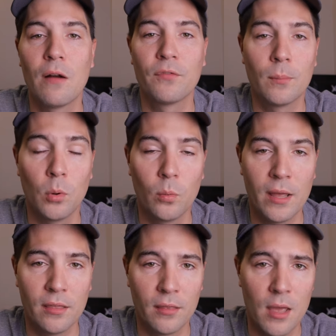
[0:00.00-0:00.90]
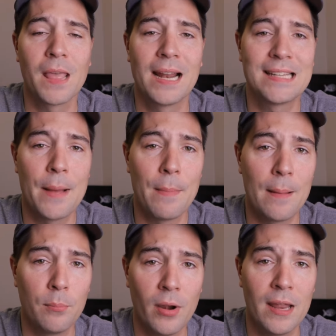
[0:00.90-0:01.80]
comfortable with. And I tie
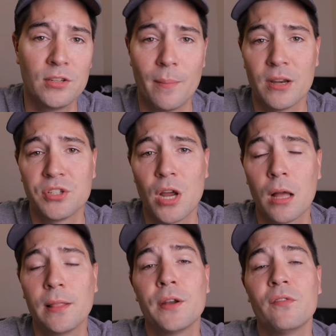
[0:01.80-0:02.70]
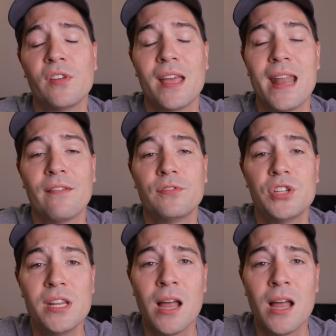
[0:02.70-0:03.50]
my braid to my shock leader via an F G